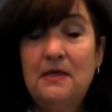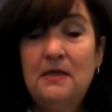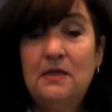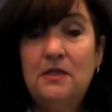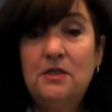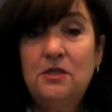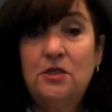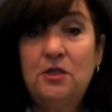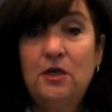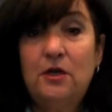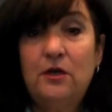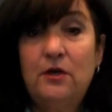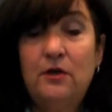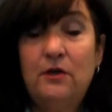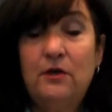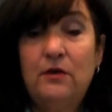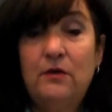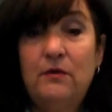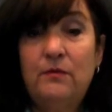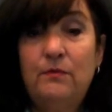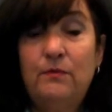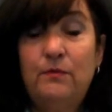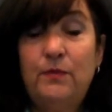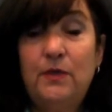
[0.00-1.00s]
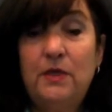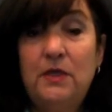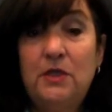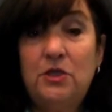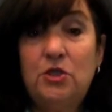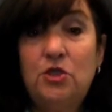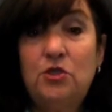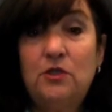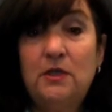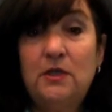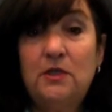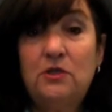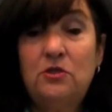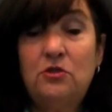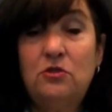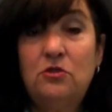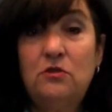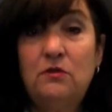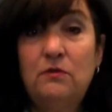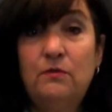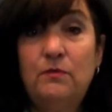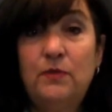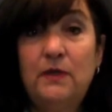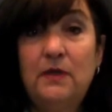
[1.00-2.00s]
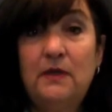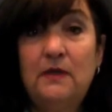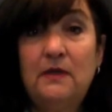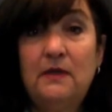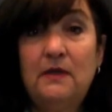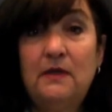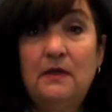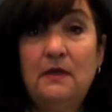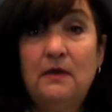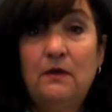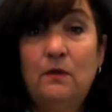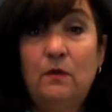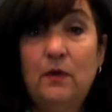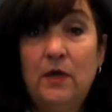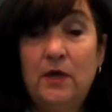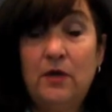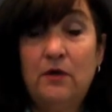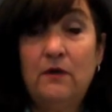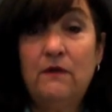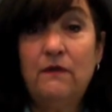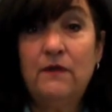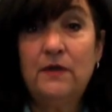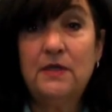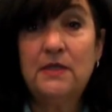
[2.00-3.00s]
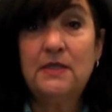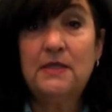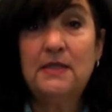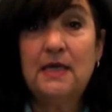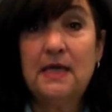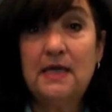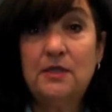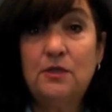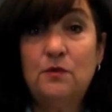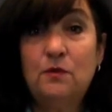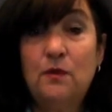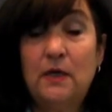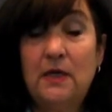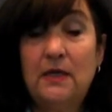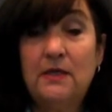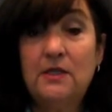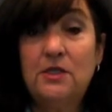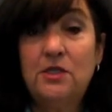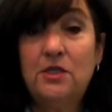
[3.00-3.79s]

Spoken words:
So be sure to be aware of this as well,